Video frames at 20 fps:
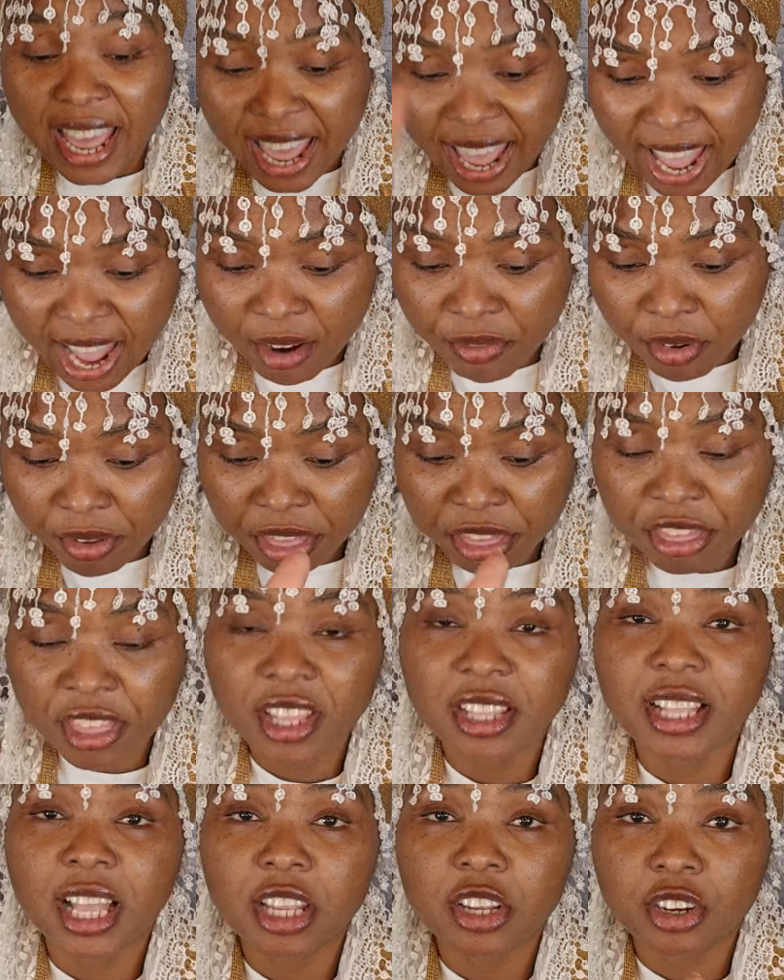
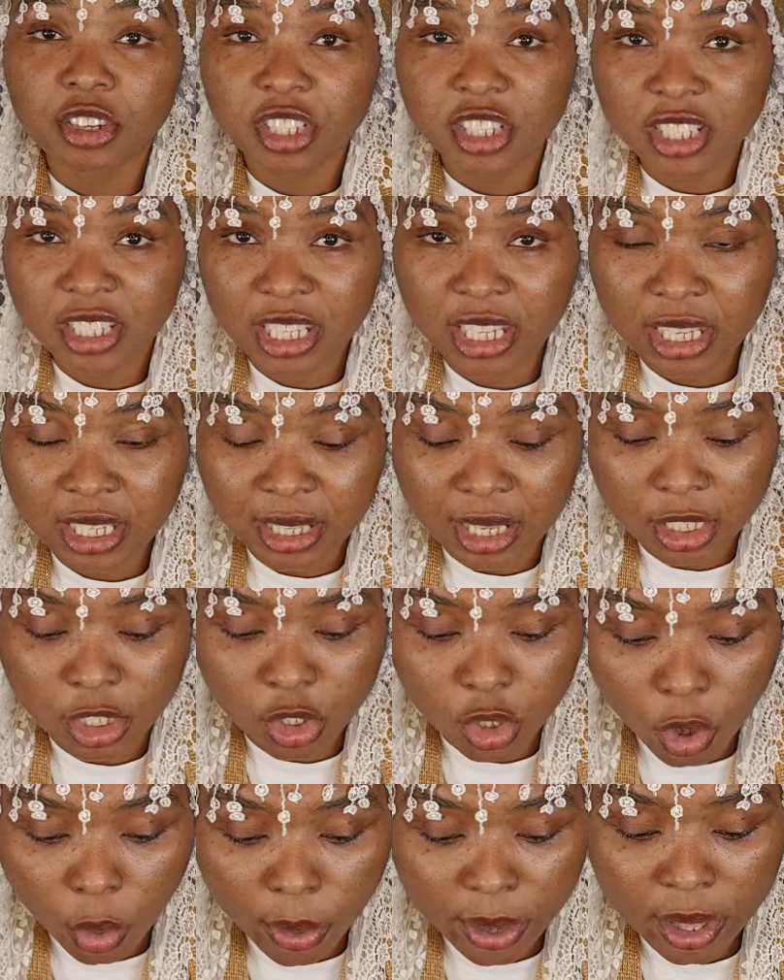Everything that you're seeing that's
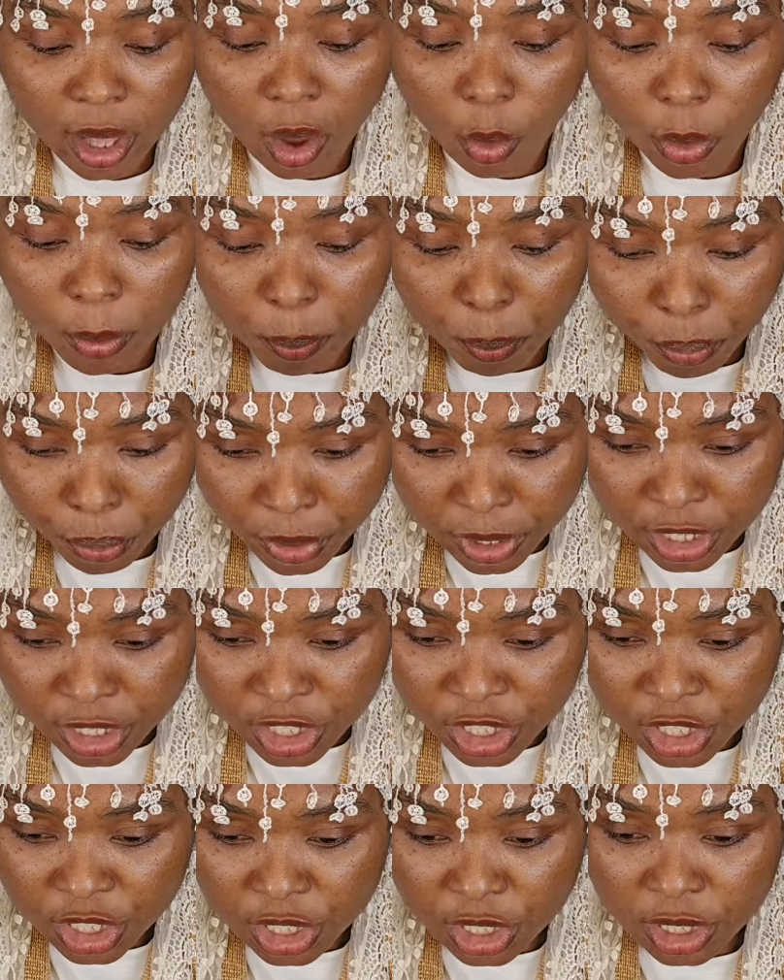going on with
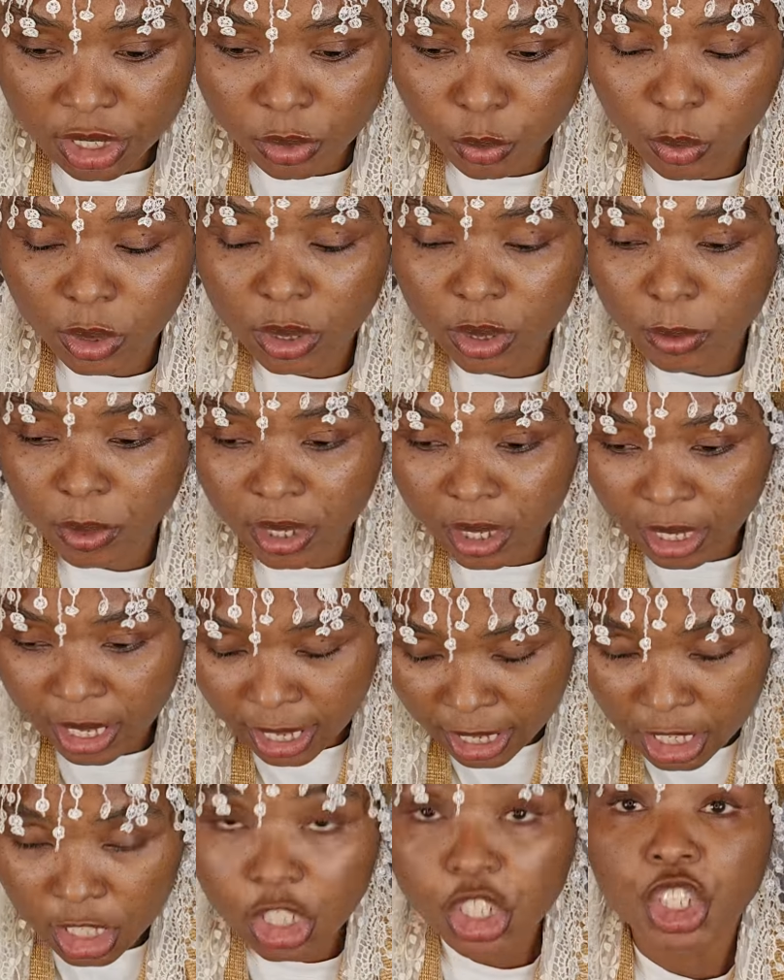Prince, with
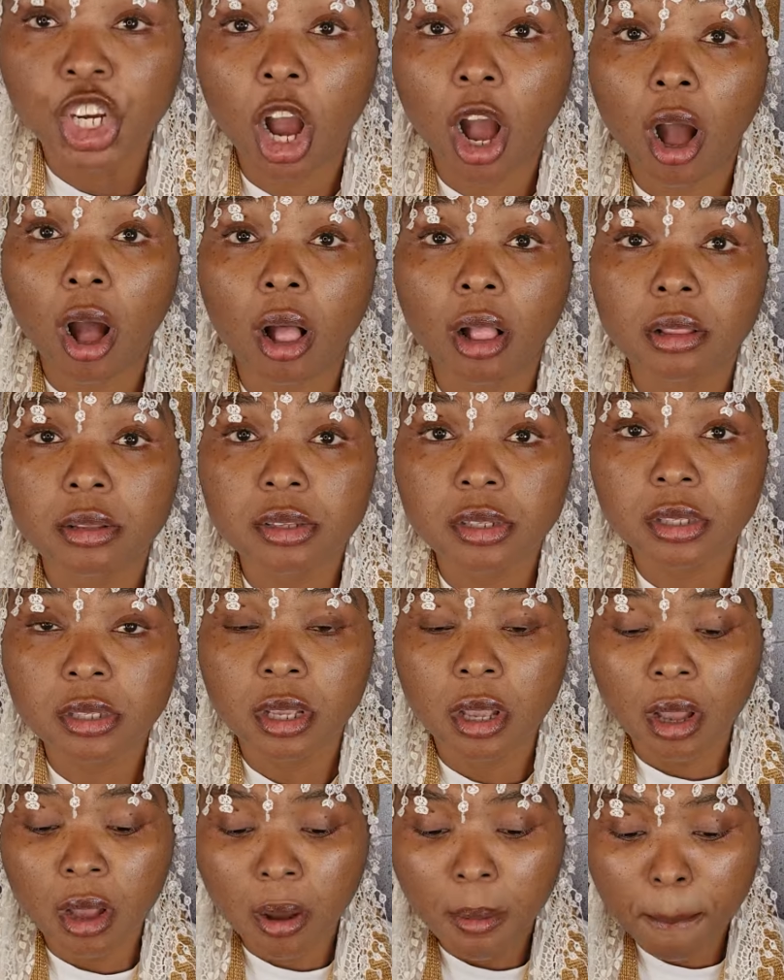King Charles,
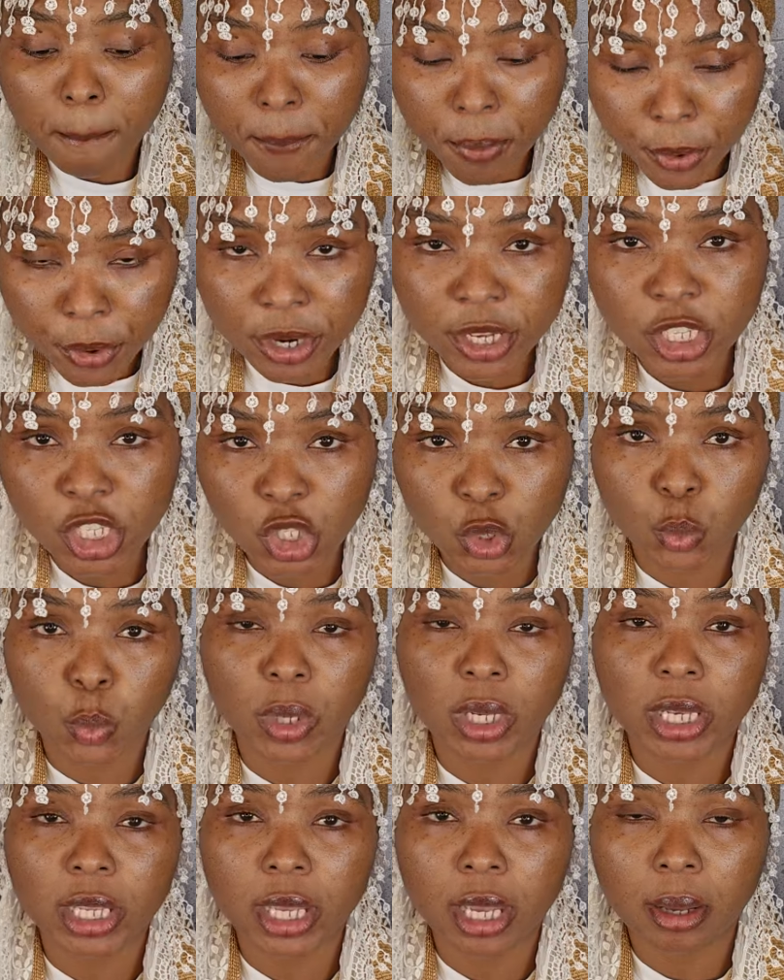Prince
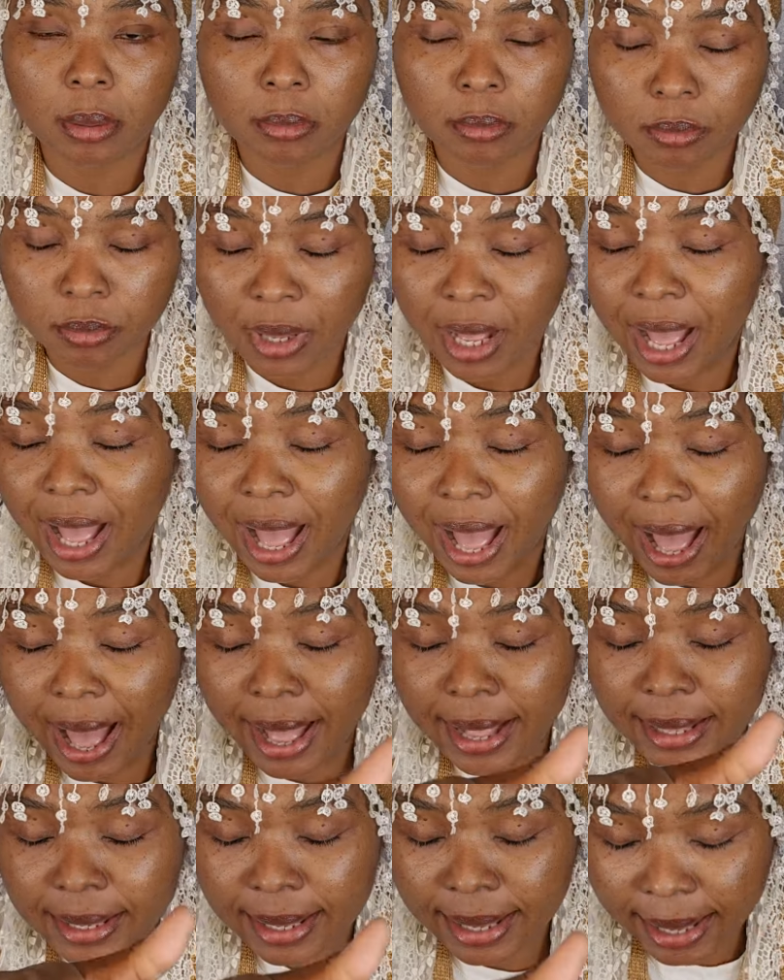William,
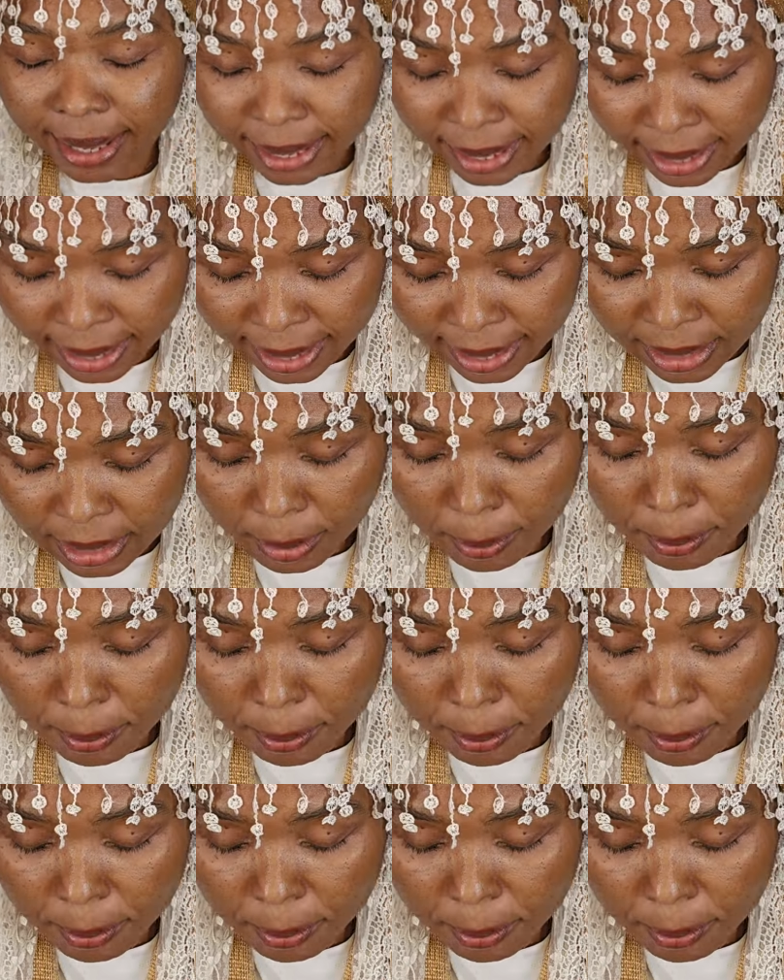and Kate